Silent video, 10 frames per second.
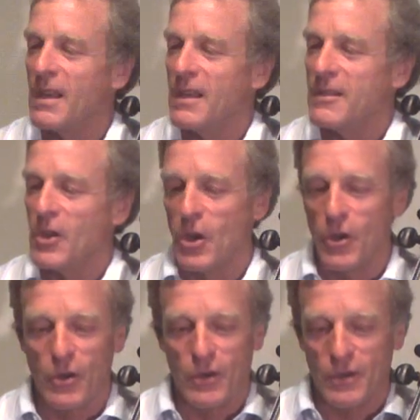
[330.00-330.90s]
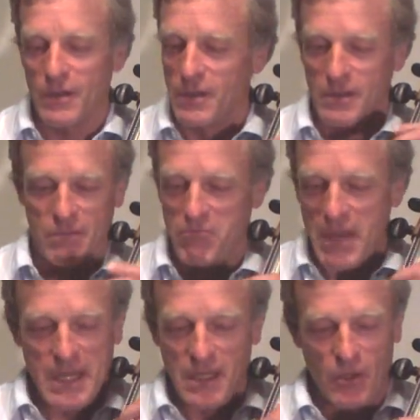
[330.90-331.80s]
So
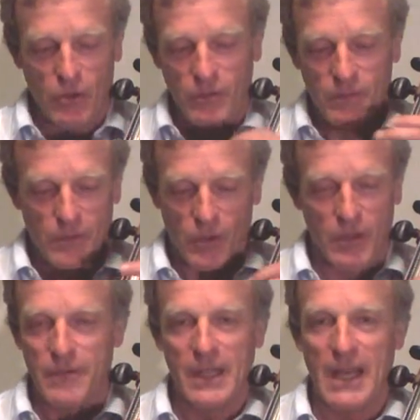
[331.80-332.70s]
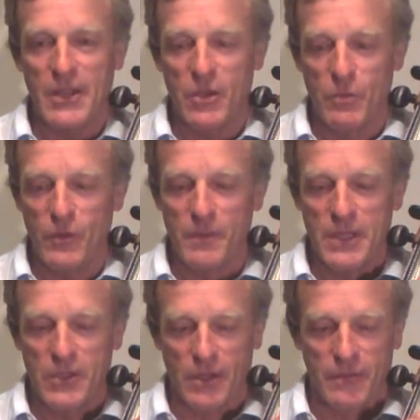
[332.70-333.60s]
any little or even larger
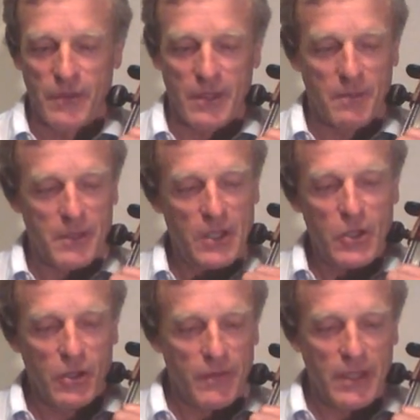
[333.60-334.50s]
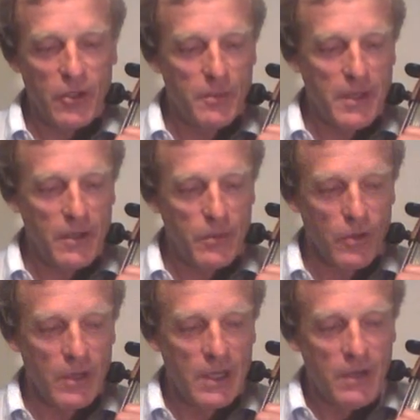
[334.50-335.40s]
movements of the position of the elbow or
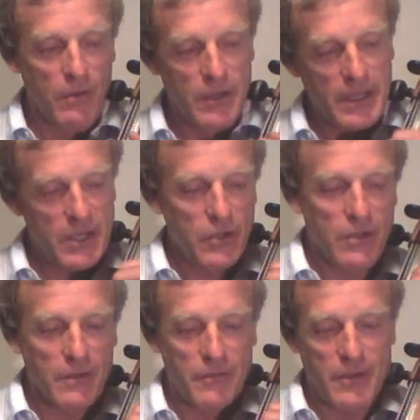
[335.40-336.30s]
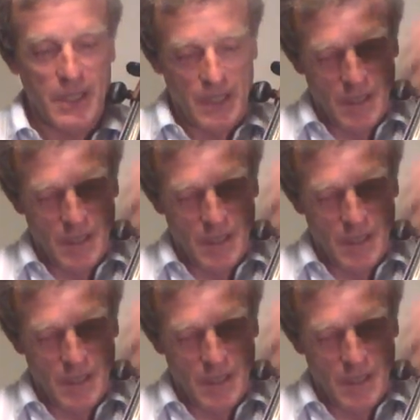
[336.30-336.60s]
rotation of the